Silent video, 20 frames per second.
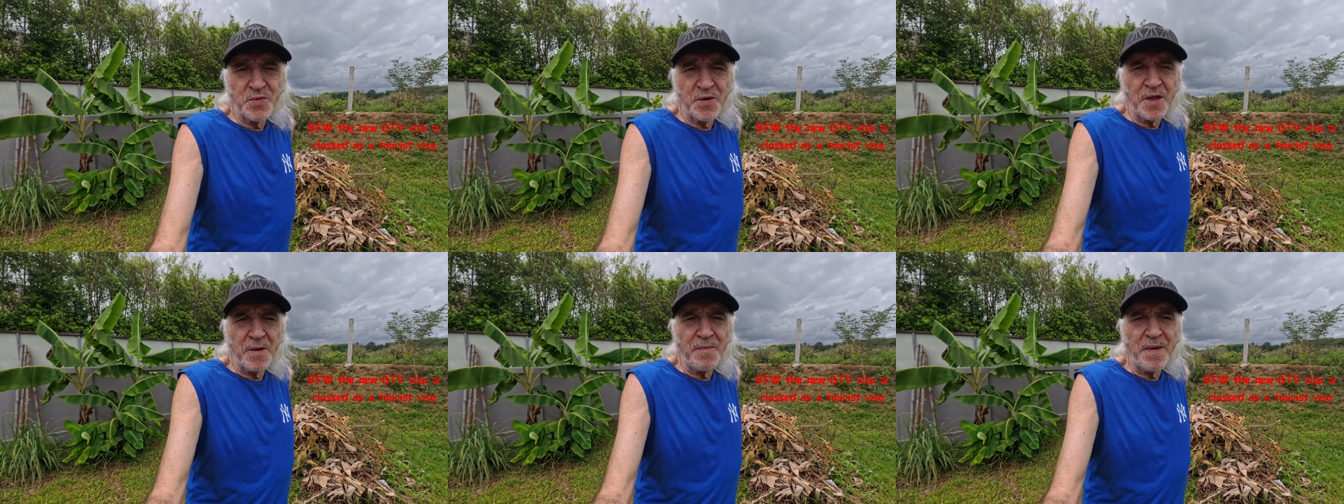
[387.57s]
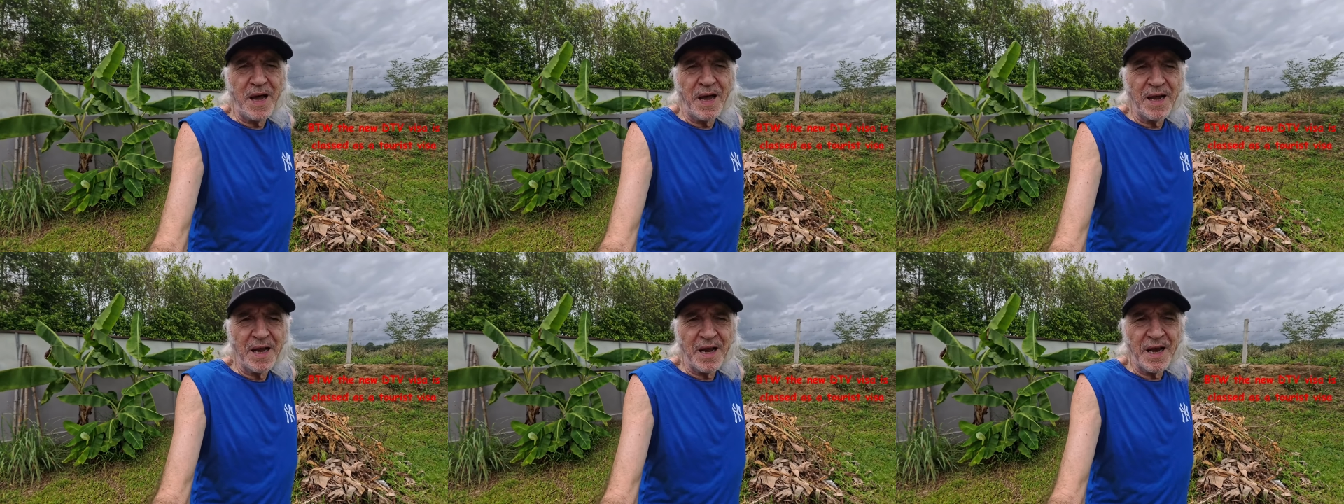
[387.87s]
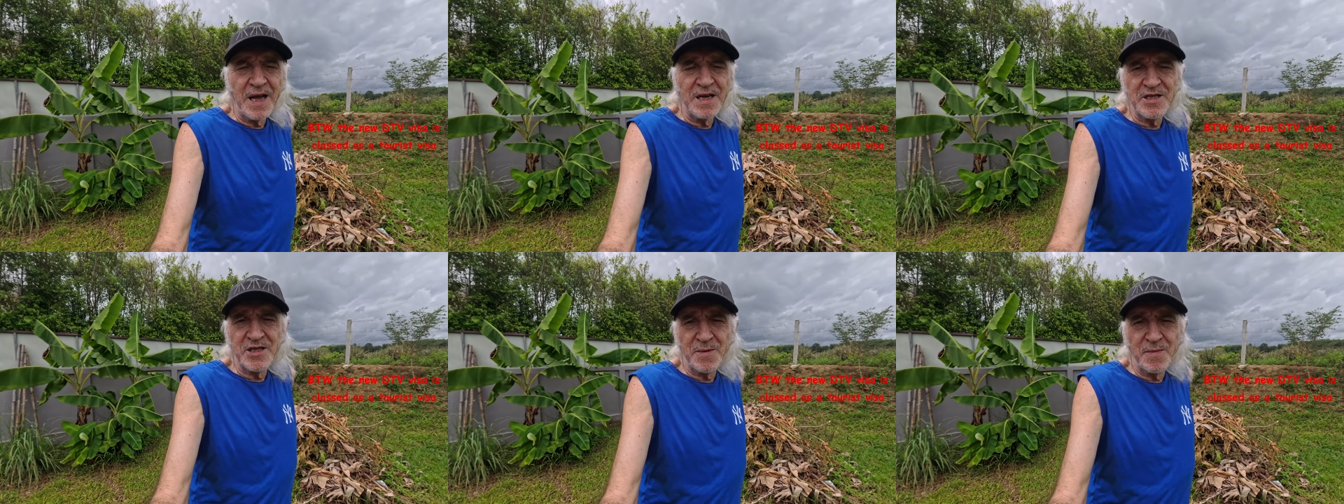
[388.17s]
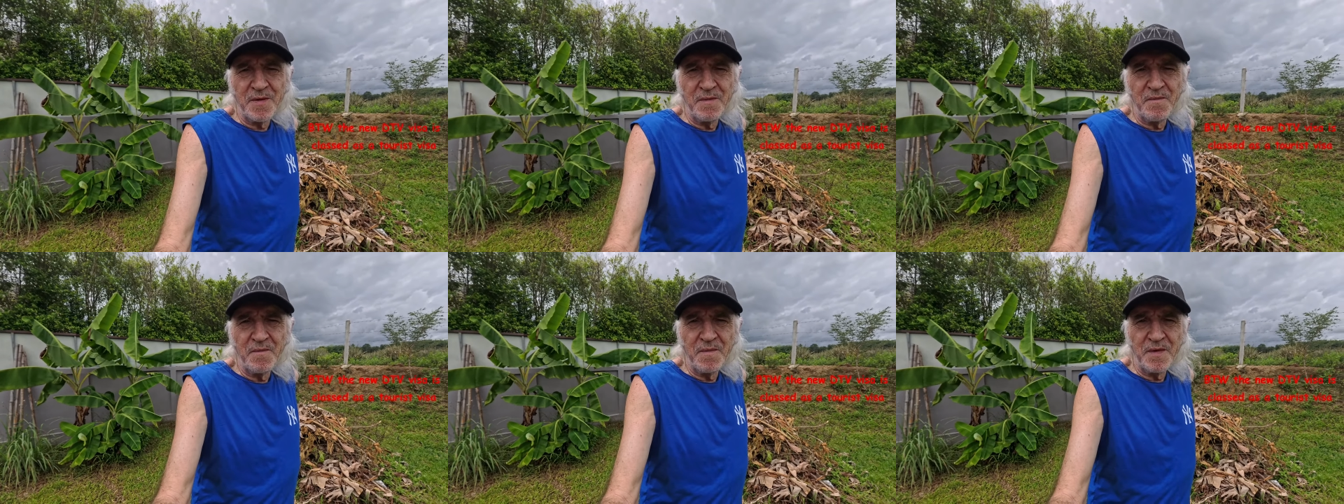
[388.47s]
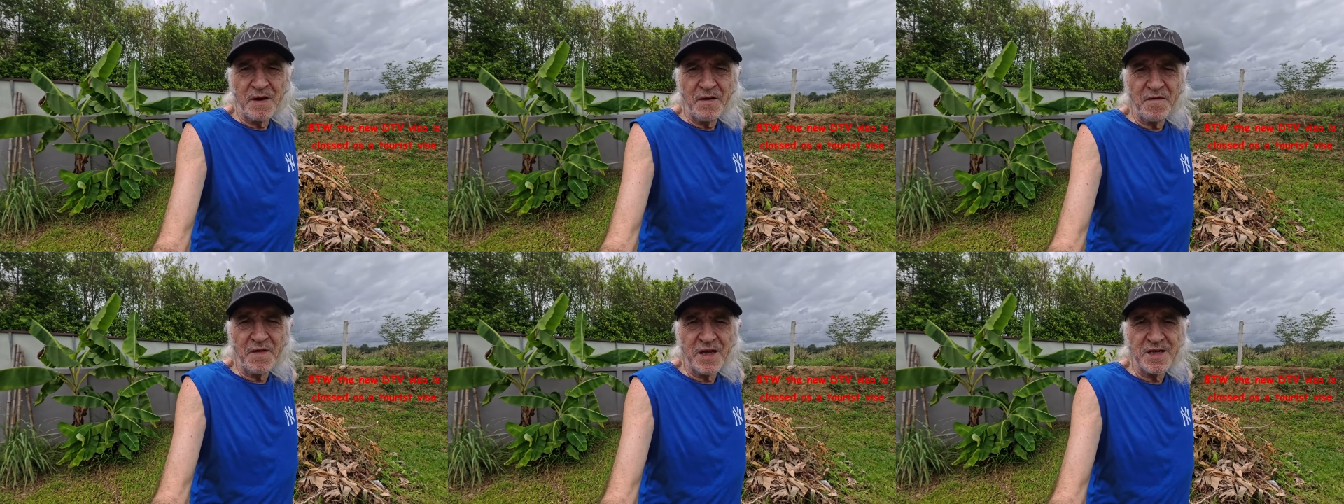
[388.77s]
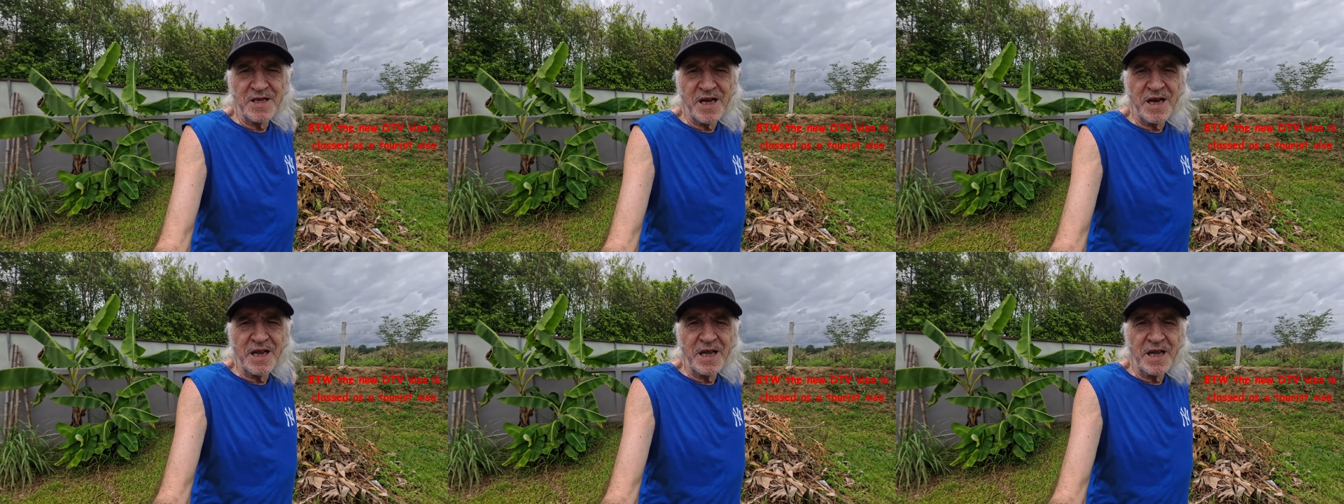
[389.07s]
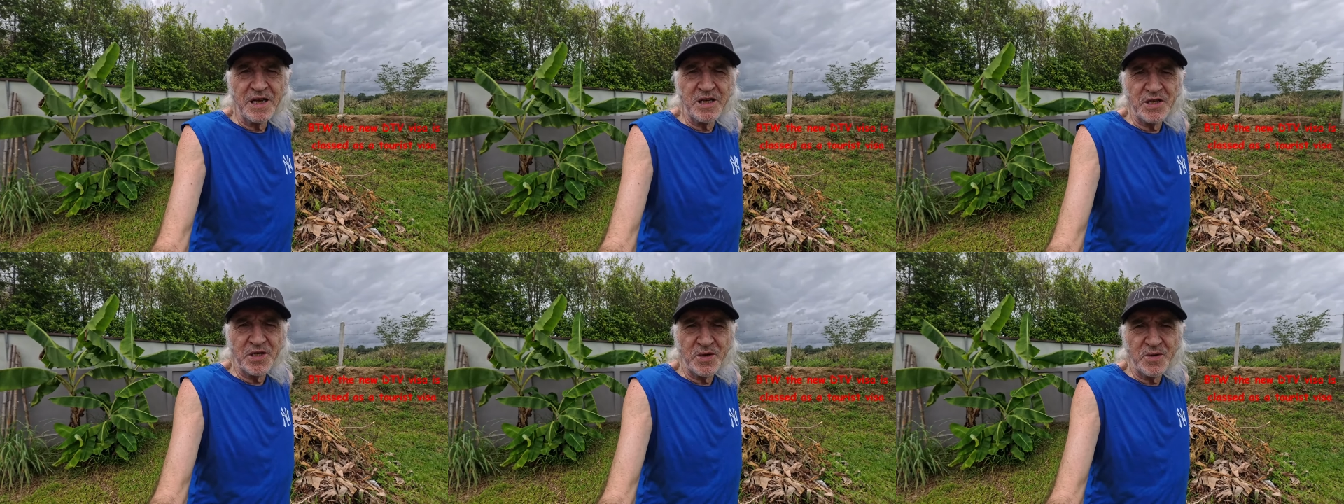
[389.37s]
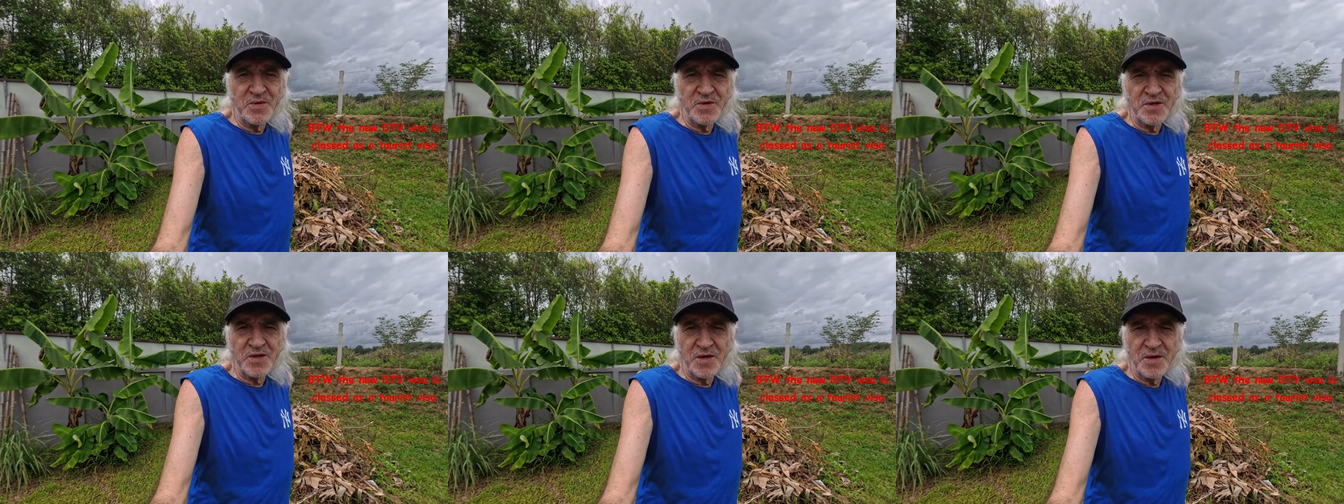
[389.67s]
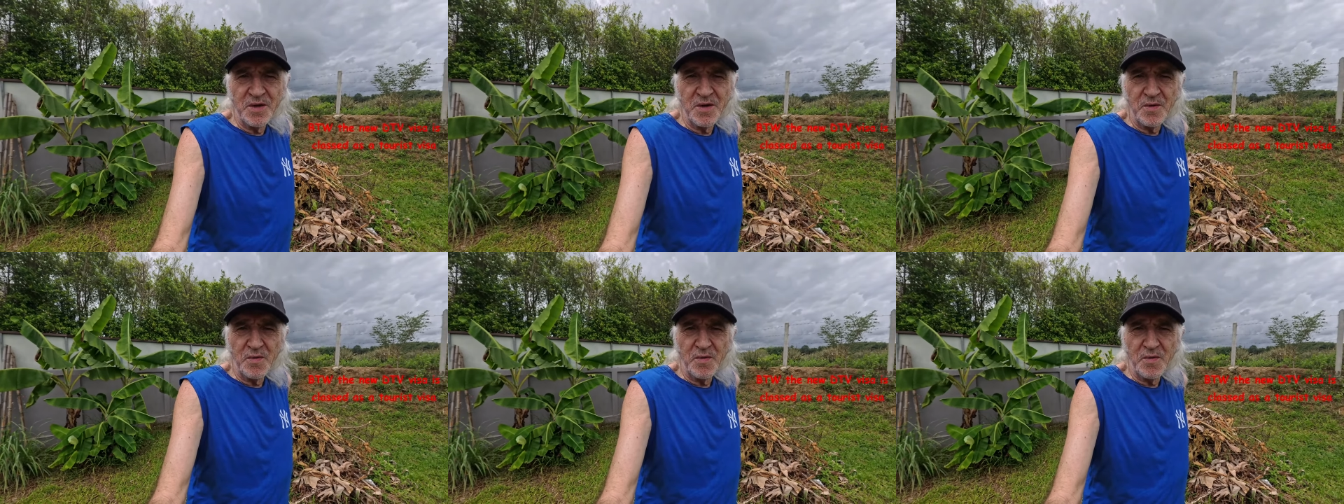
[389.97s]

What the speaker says: with the bank and ask them if there's any issues